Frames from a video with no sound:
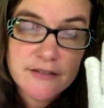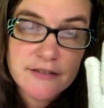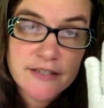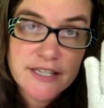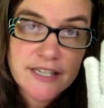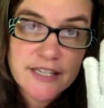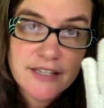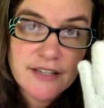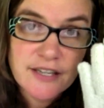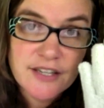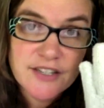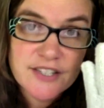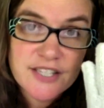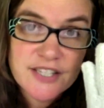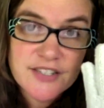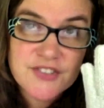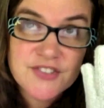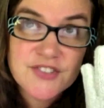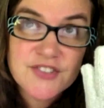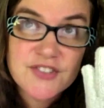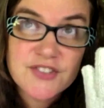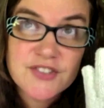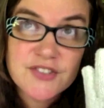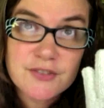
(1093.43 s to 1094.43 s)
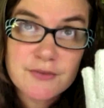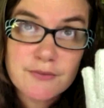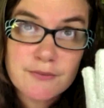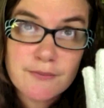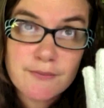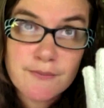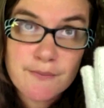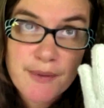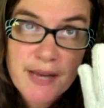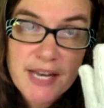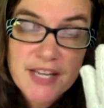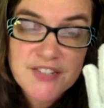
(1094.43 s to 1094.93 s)
it's
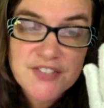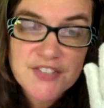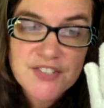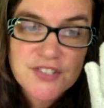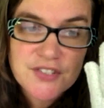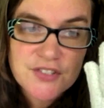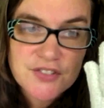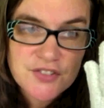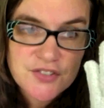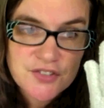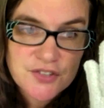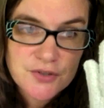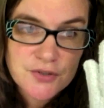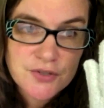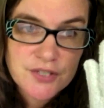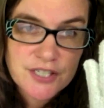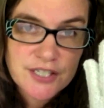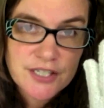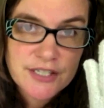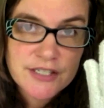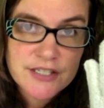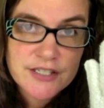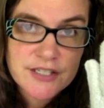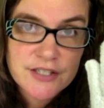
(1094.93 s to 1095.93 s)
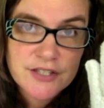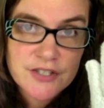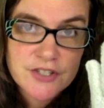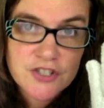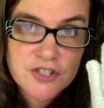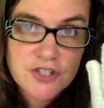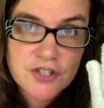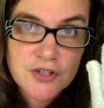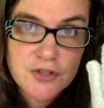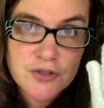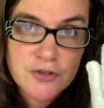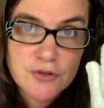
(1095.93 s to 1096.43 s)
best suited
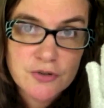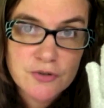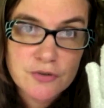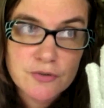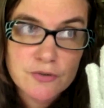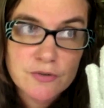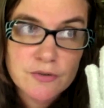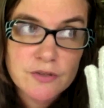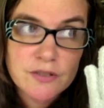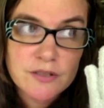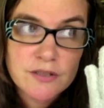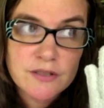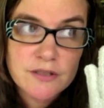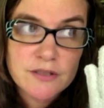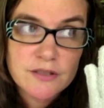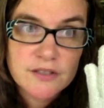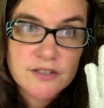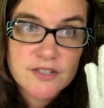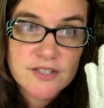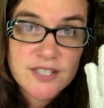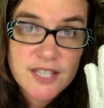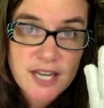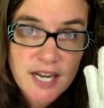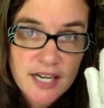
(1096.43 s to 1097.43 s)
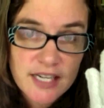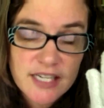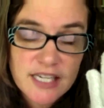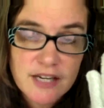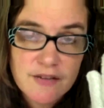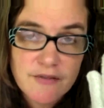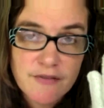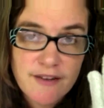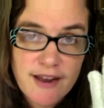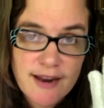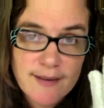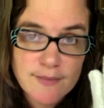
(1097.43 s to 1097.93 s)
to
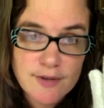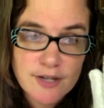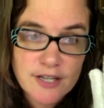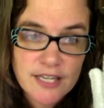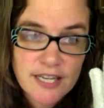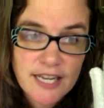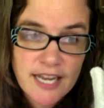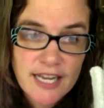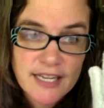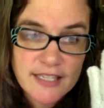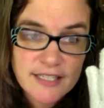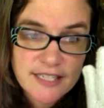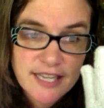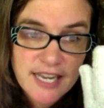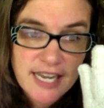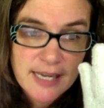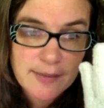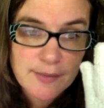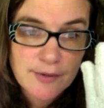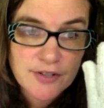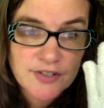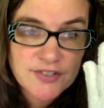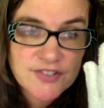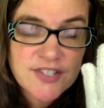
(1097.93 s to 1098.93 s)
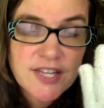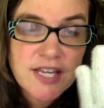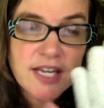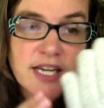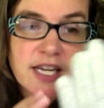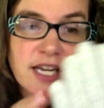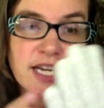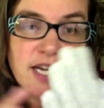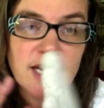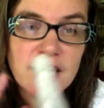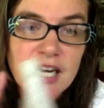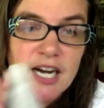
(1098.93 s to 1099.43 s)
stockinette fabric and cables.
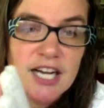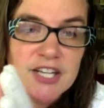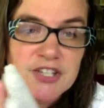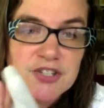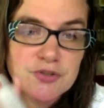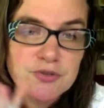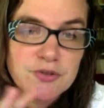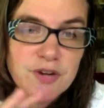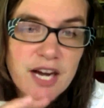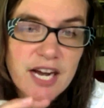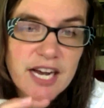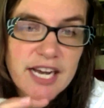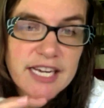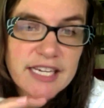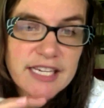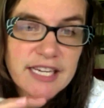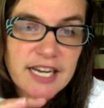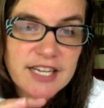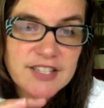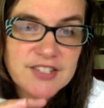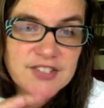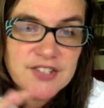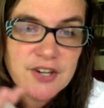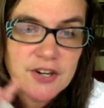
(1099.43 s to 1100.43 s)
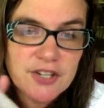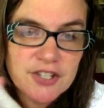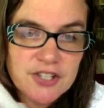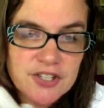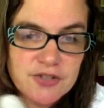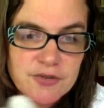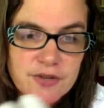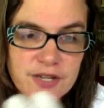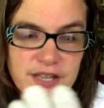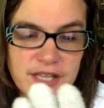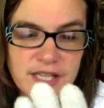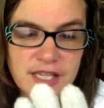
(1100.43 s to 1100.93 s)
I started
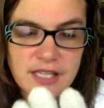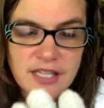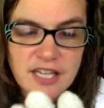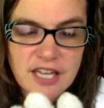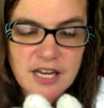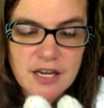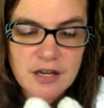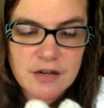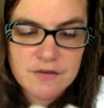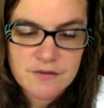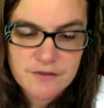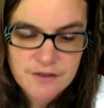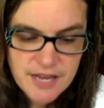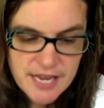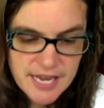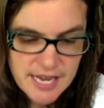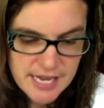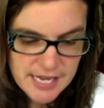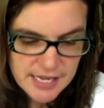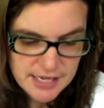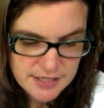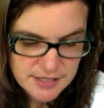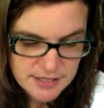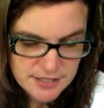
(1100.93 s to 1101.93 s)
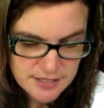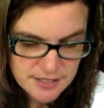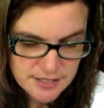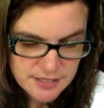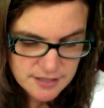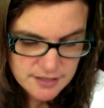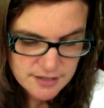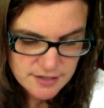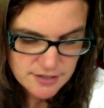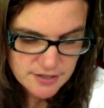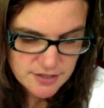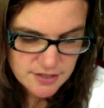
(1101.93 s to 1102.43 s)
doing the glove and
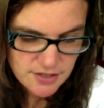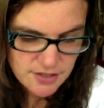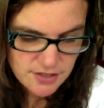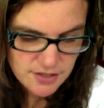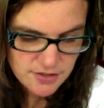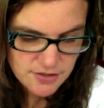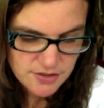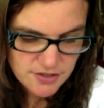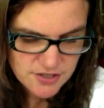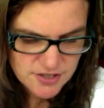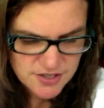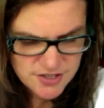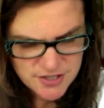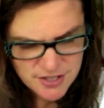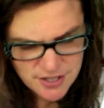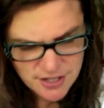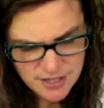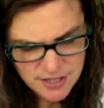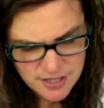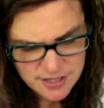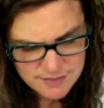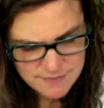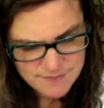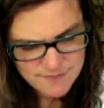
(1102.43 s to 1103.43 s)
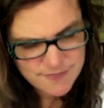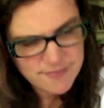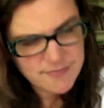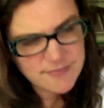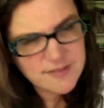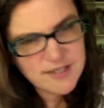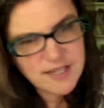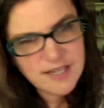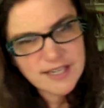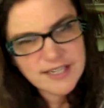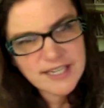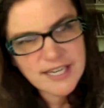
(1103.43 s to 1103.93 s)
just thought,
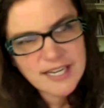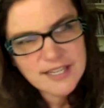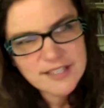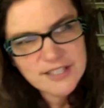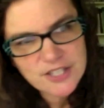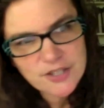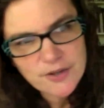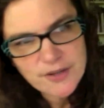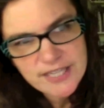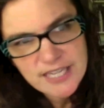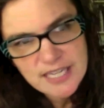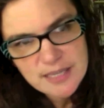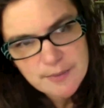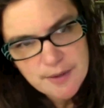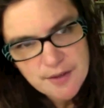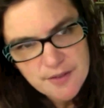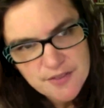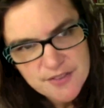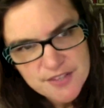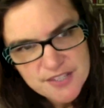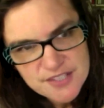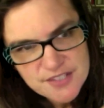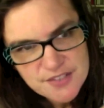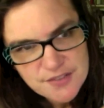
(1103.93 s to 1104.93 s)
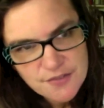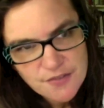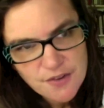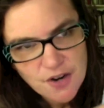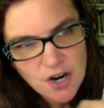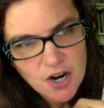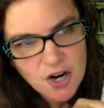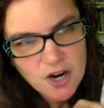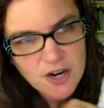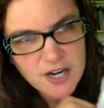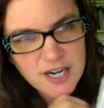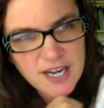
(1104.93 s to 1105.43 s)
I got about this
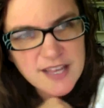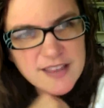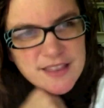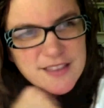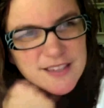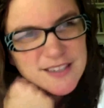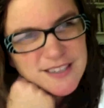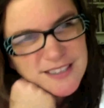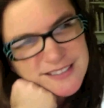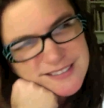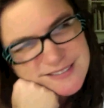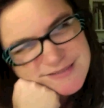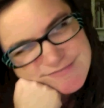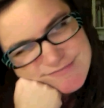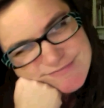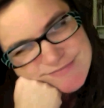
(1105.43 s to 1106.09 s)
far and I thought,